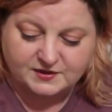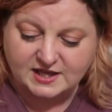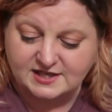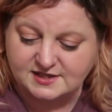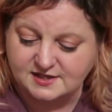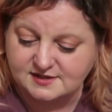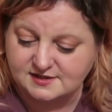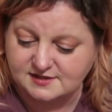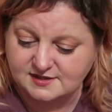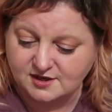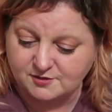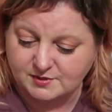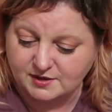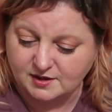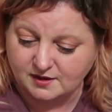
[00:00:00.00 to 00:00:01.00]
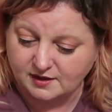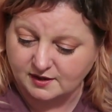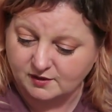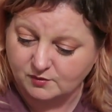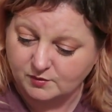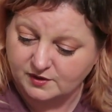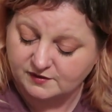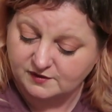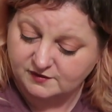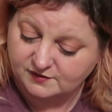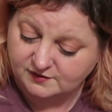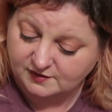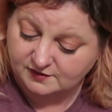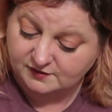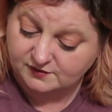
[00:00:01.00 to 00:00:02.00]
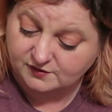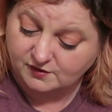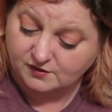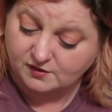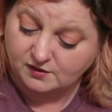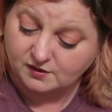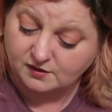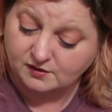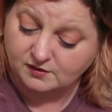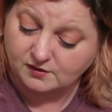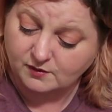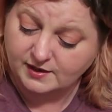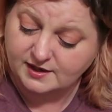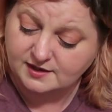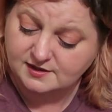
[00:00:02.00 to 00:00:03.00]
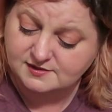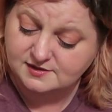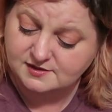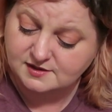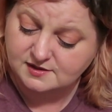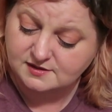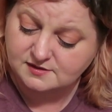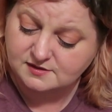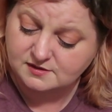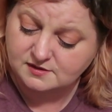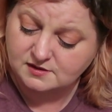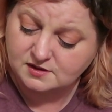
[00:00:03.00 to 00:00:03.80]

It doesn't tell me like what the scents are. Oh wait, yes it does.